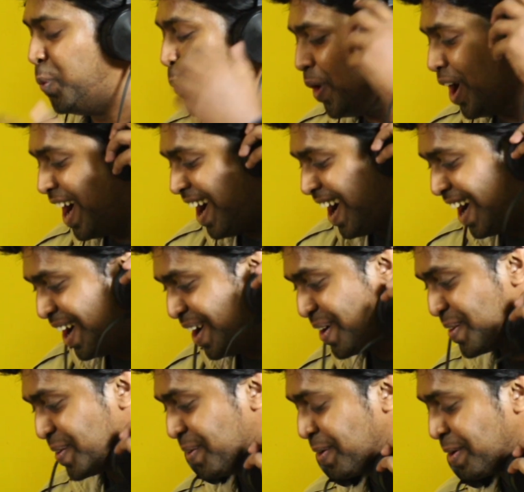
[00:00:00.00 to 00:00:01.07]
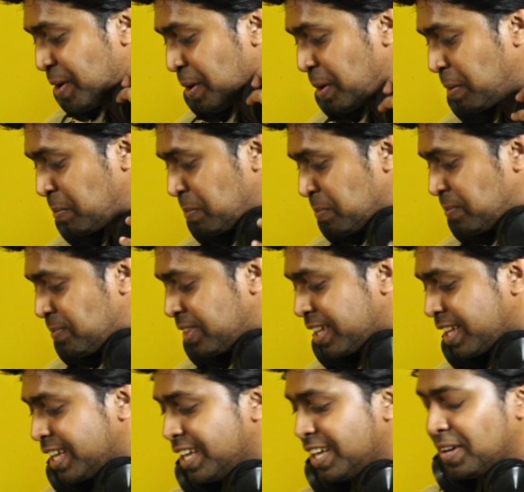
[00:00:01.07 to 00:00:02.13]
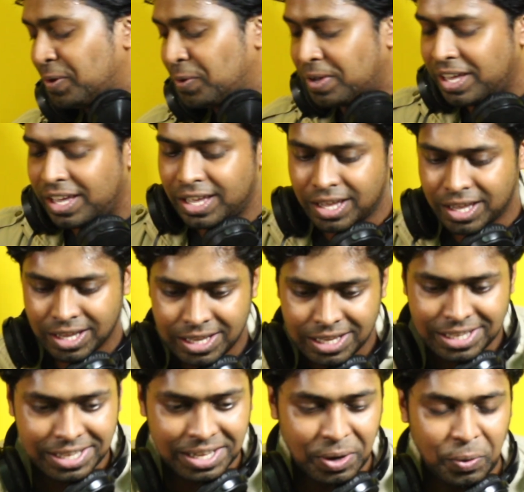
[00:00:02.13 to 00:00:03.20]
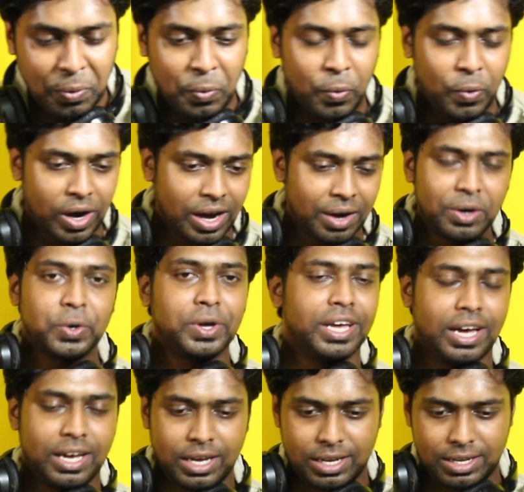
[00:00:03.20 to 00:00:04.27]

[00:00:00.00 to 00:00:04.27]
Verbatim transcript: Wow! Okay. Wow, okay.